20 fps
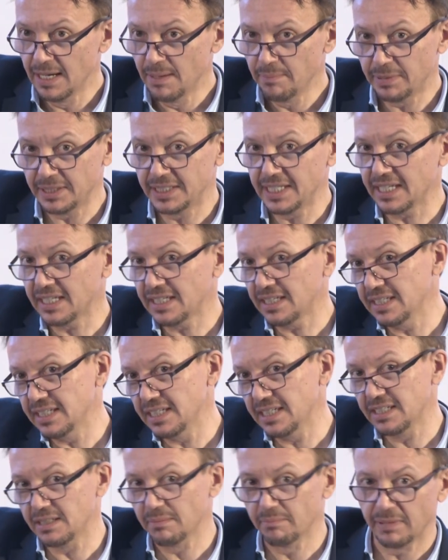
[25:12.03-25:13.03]

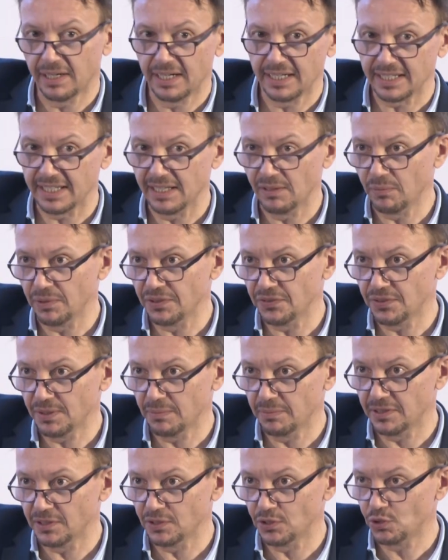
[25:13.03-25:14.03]
particularly combining that with
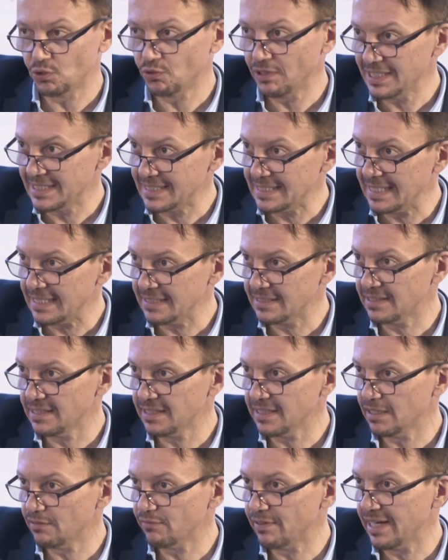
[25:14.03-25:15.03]
some of the stress
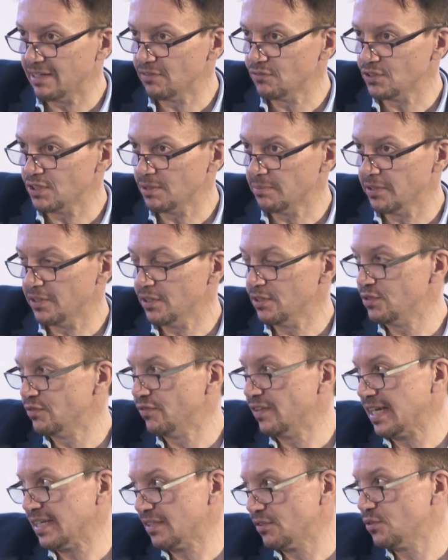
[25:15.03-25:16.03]
testing around some of those
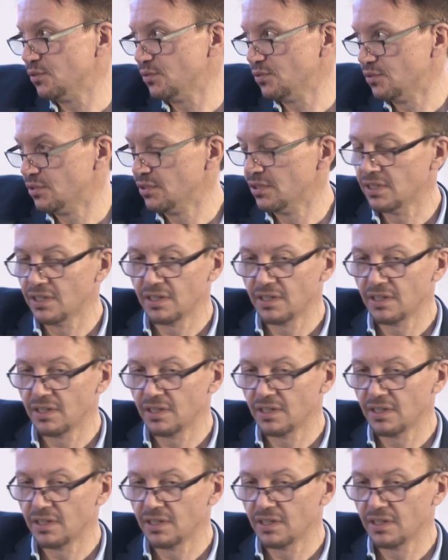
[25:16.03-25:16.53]
factors,